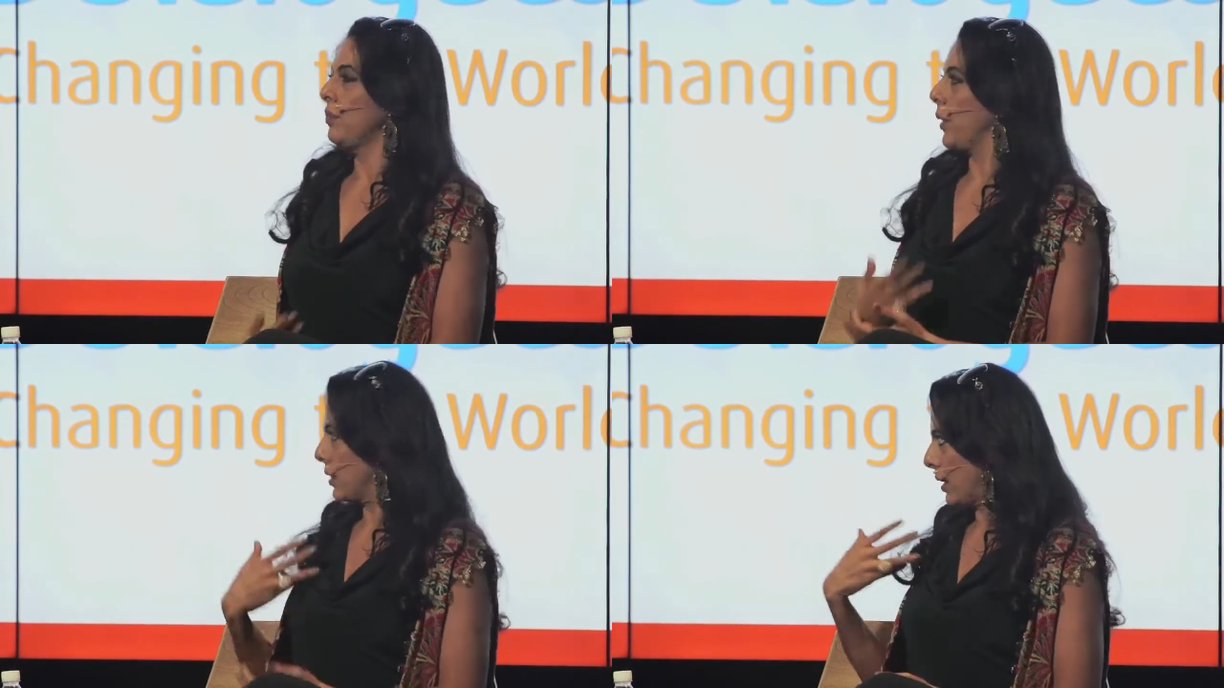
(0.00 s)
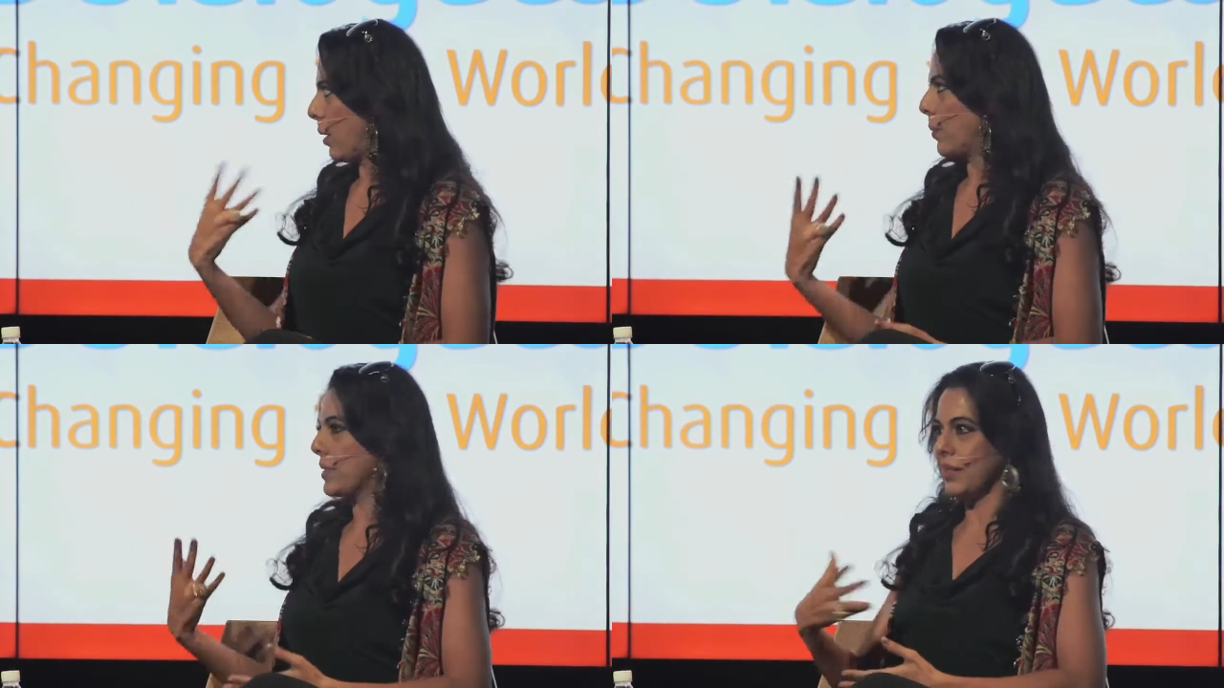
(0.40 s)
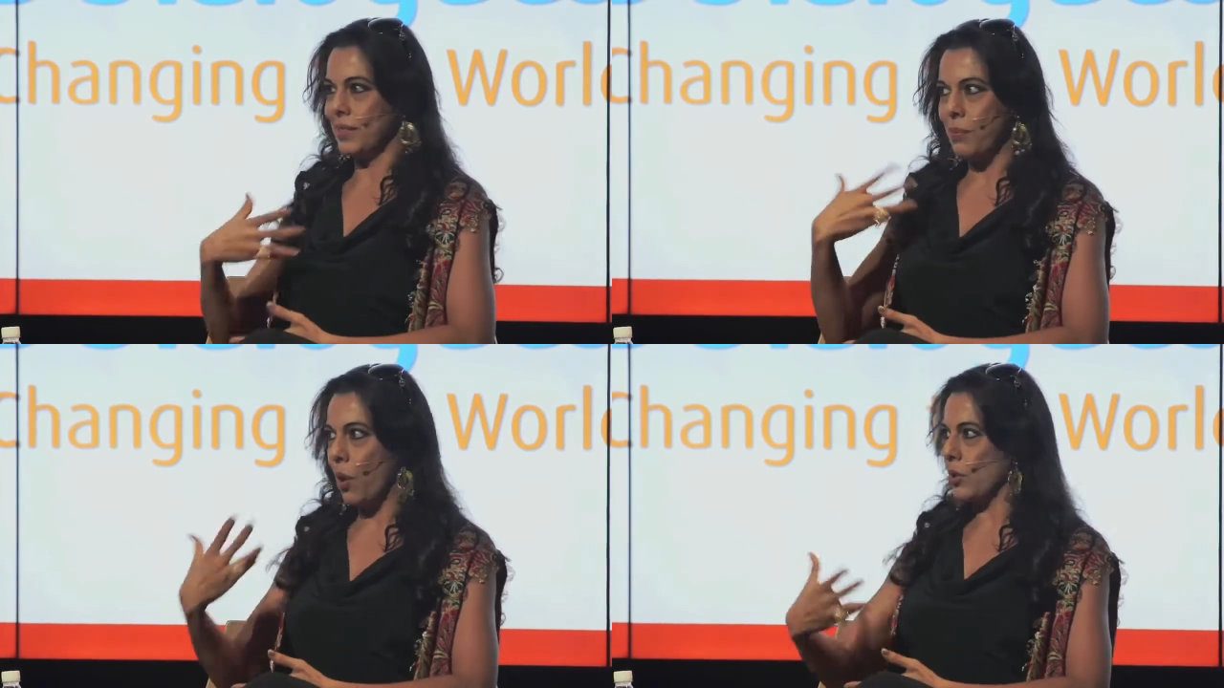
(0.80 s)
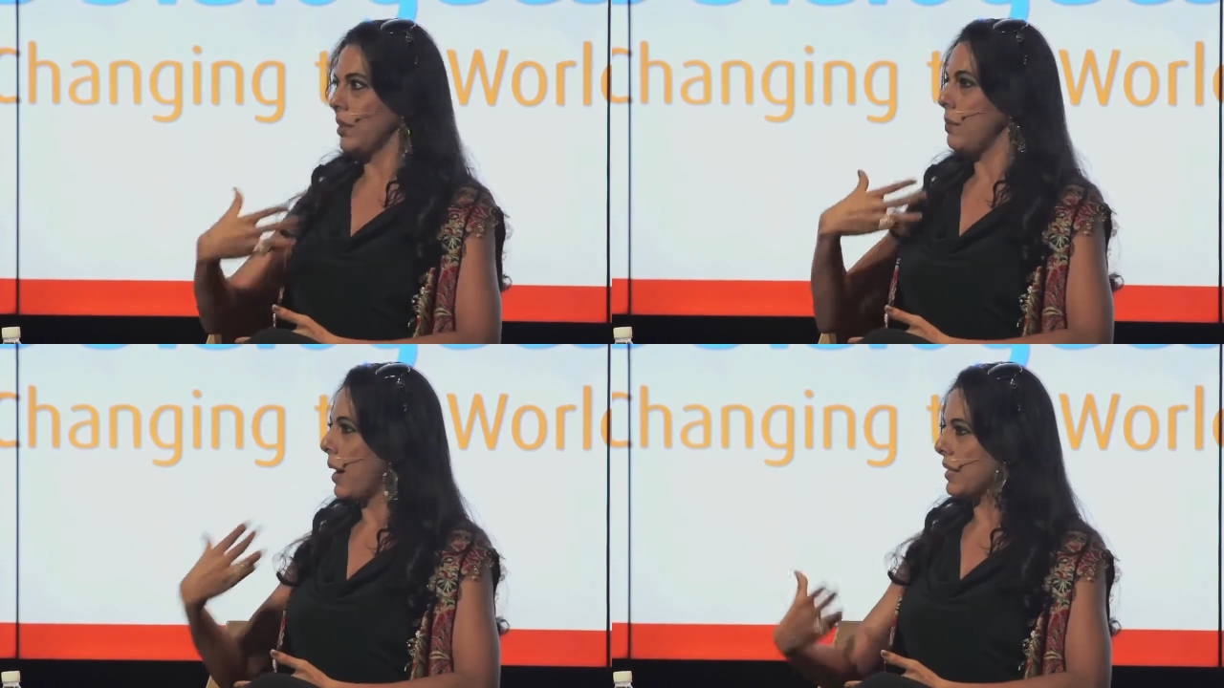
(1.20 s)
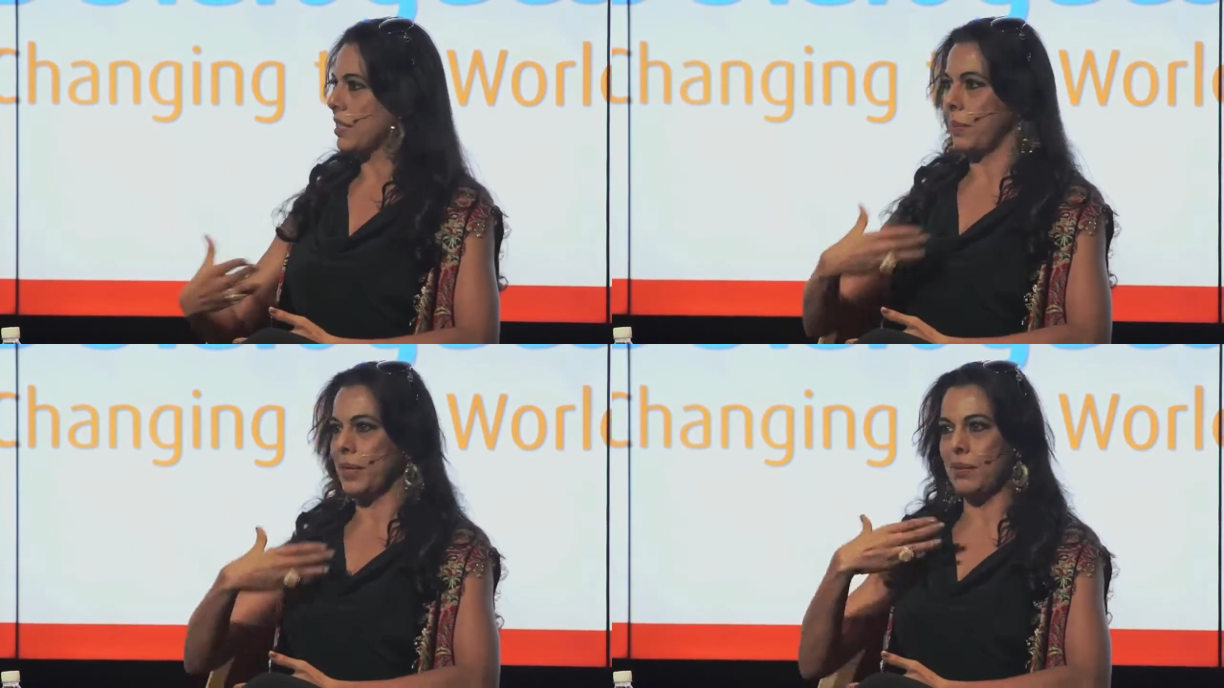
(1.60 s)
because I represent this modern,
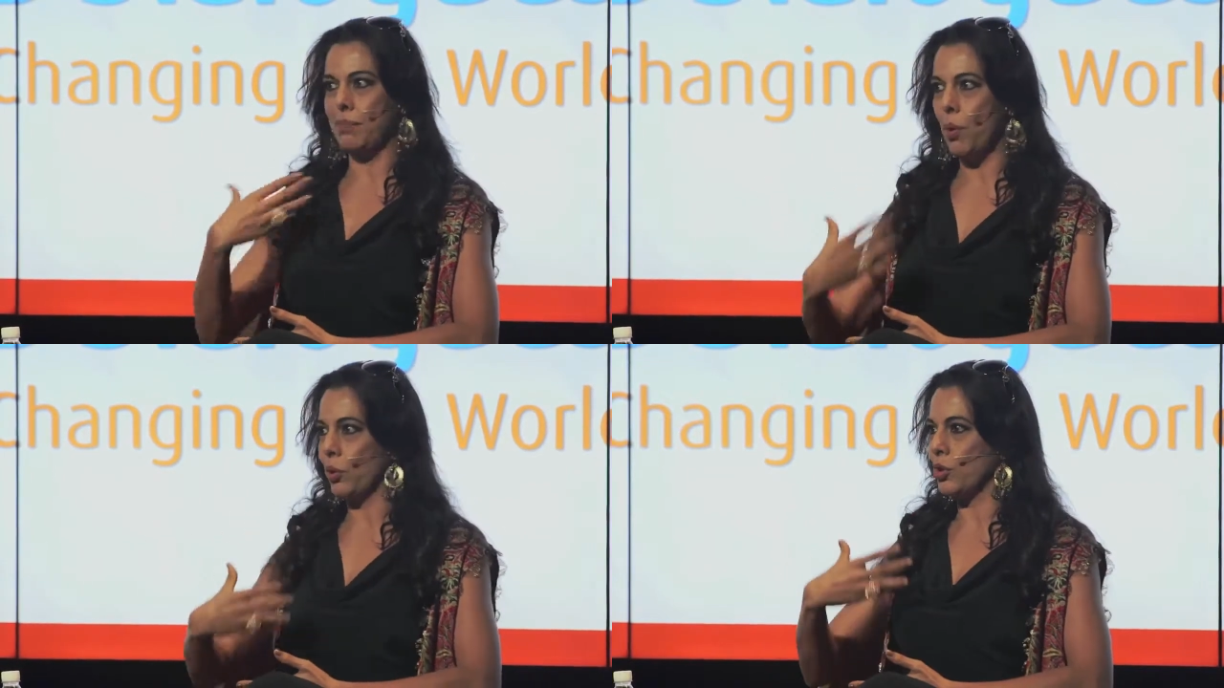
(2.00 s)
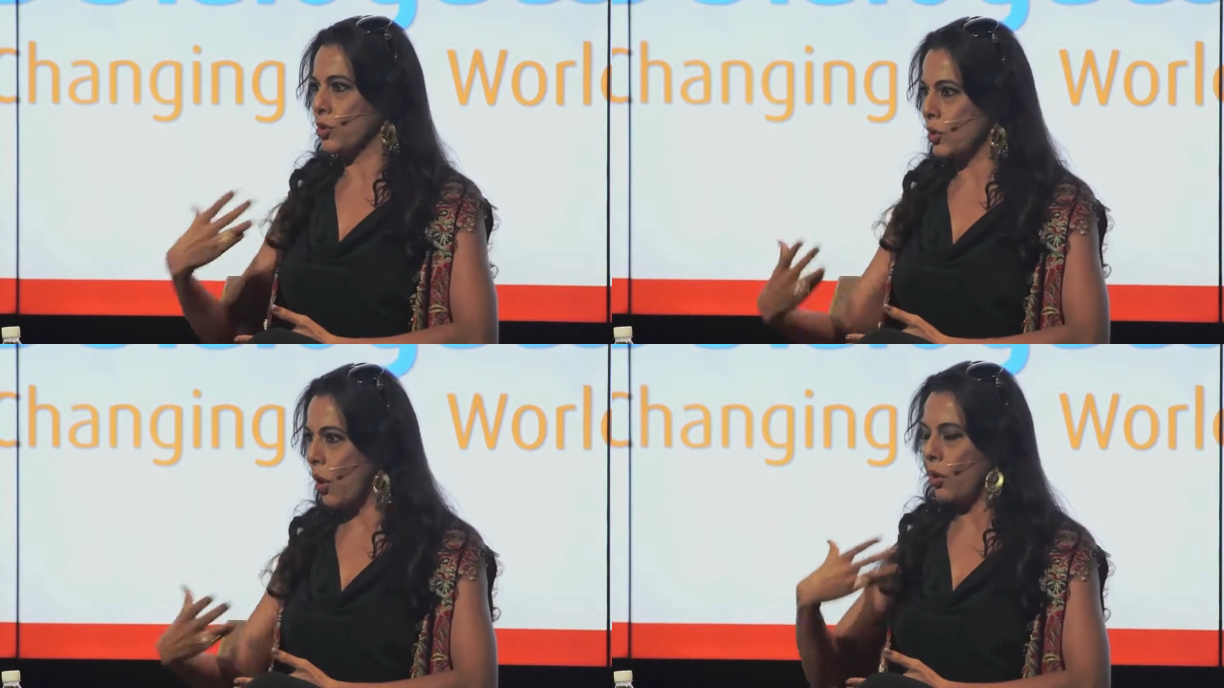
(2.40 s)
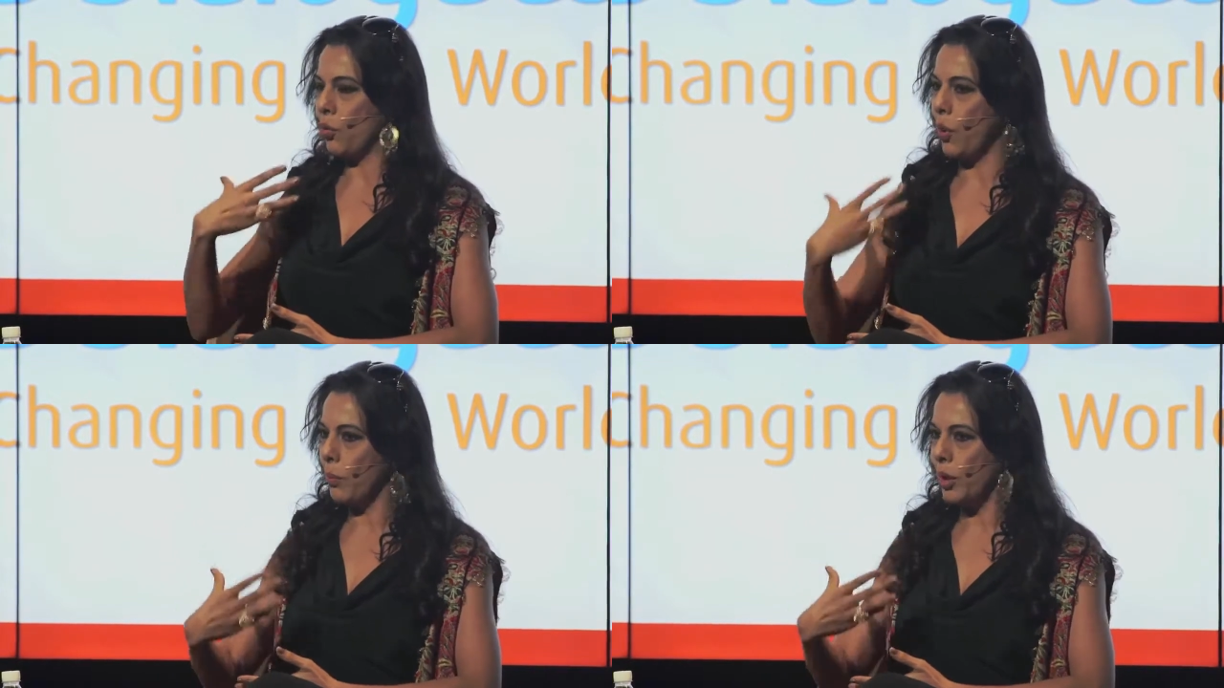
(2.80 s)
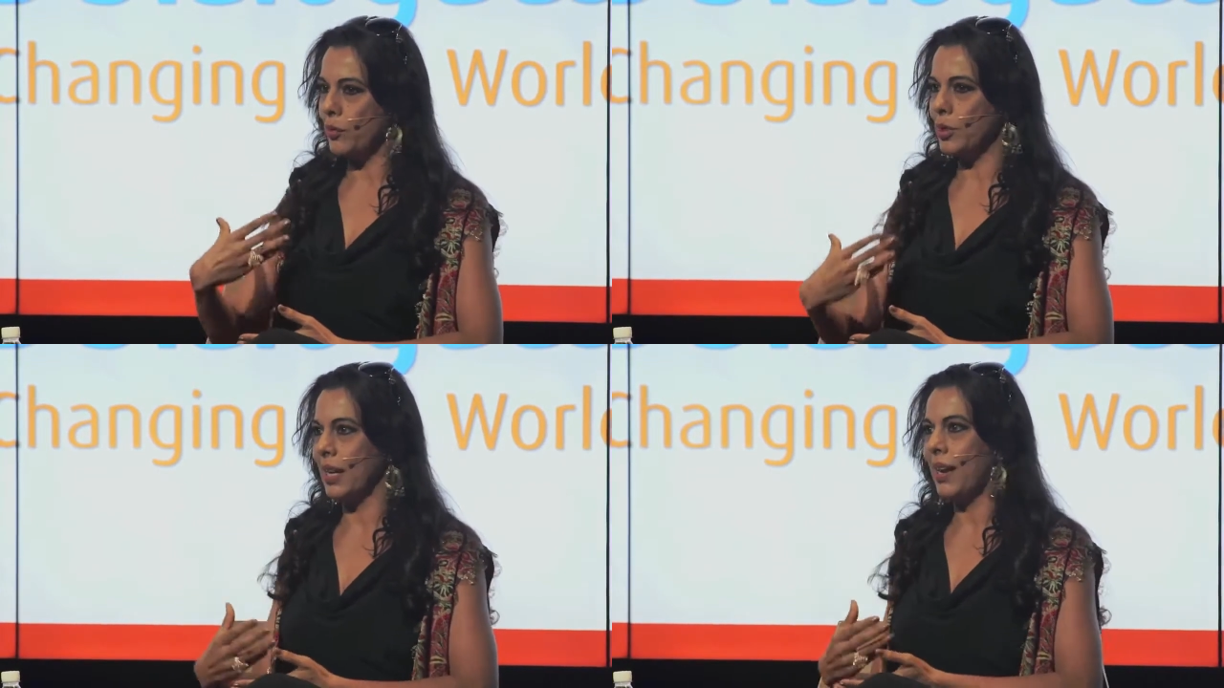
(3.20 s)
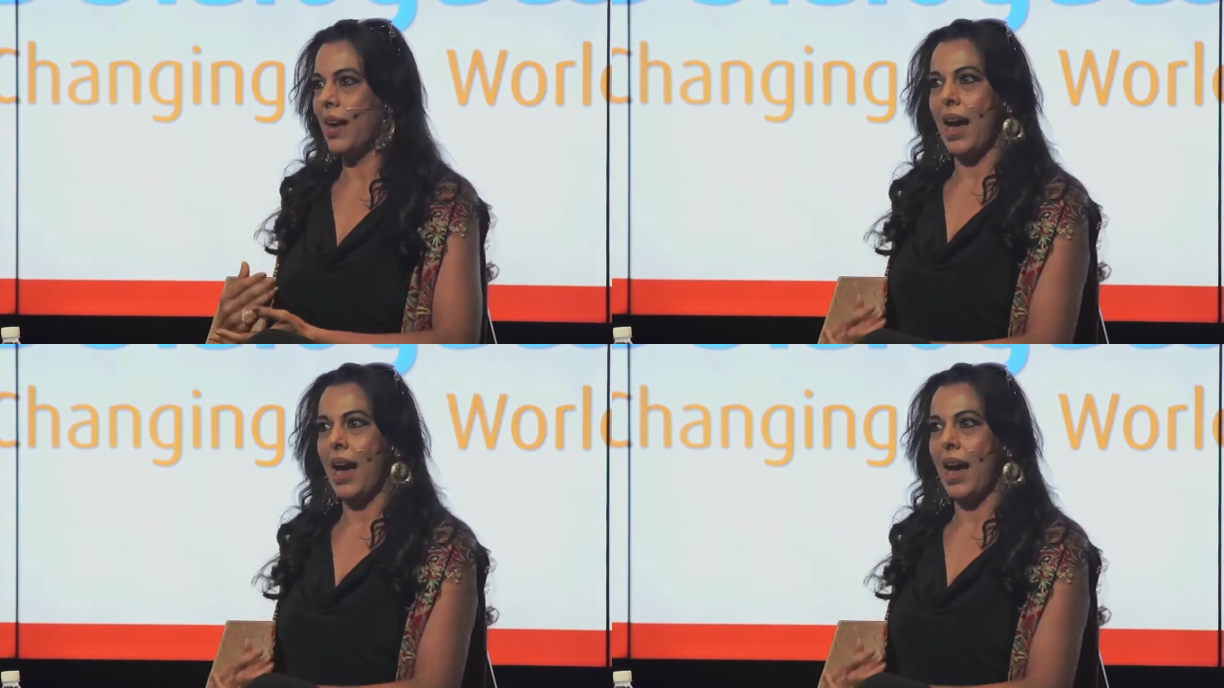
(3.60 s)
emancipated, bold, strong woman of today,